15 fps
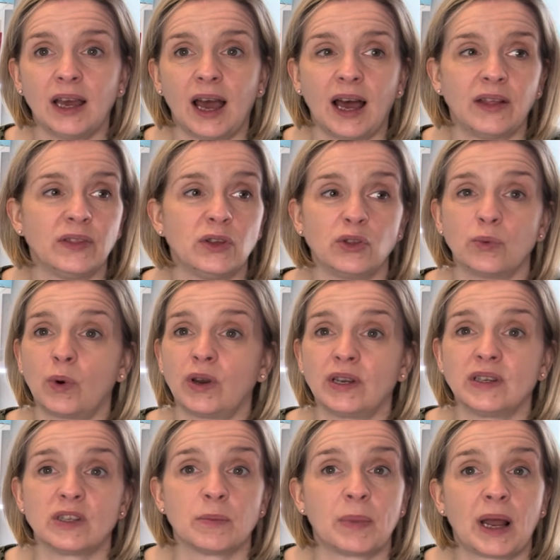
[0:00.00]
and the other one
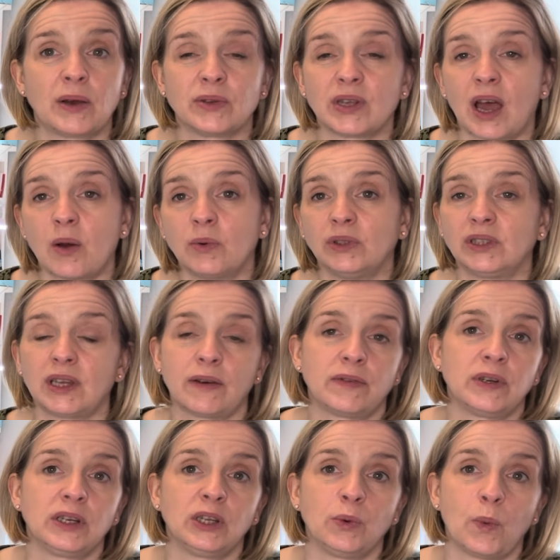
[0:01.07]
is a blouse that I will
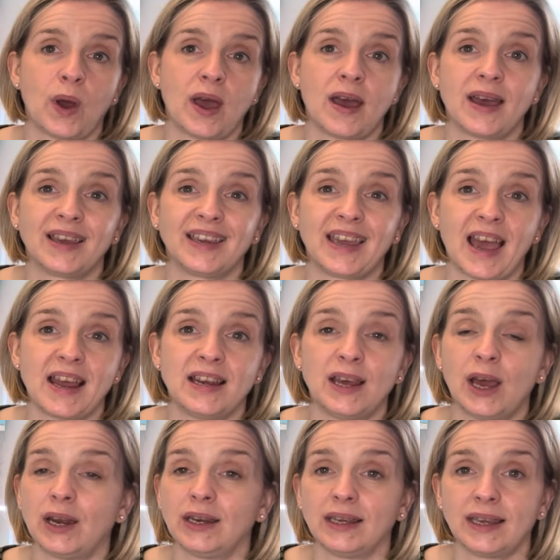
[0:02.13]
definitely wear again
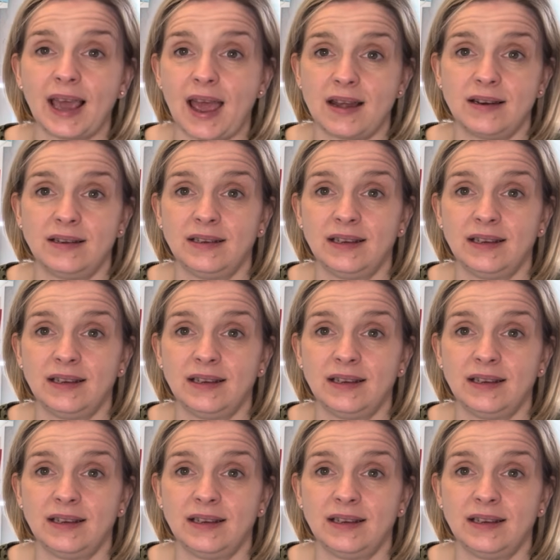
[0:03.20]
and again.